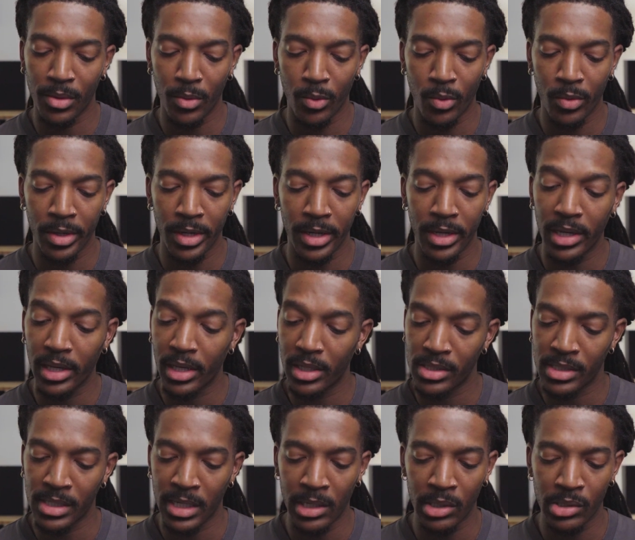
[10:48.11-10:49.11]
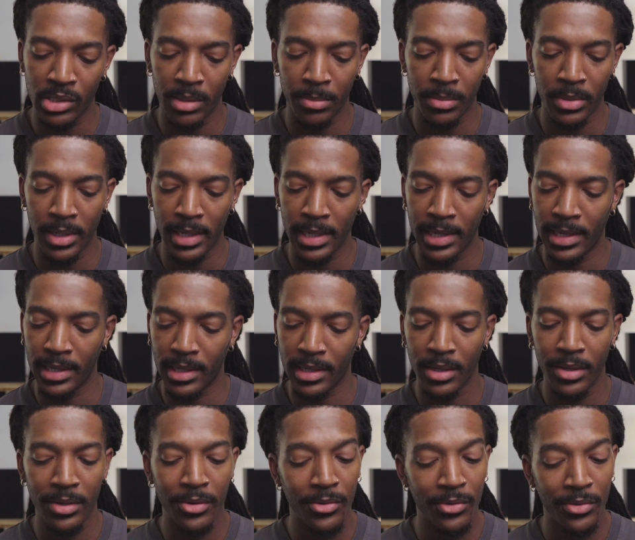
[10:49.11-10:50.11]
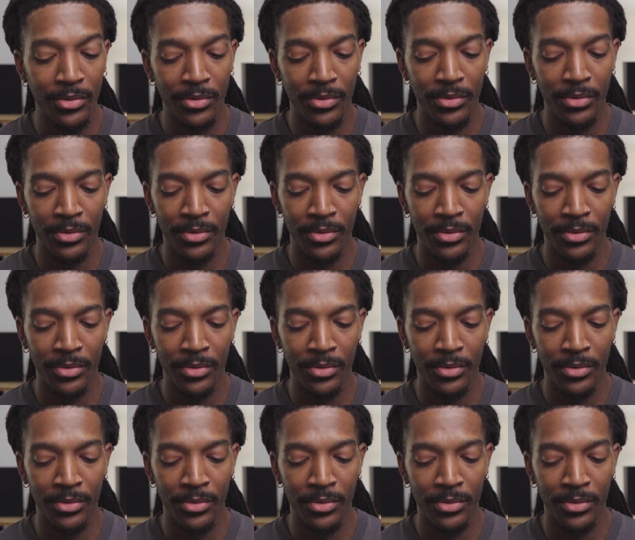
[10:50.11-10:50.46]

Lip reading: where it could sound something like, right,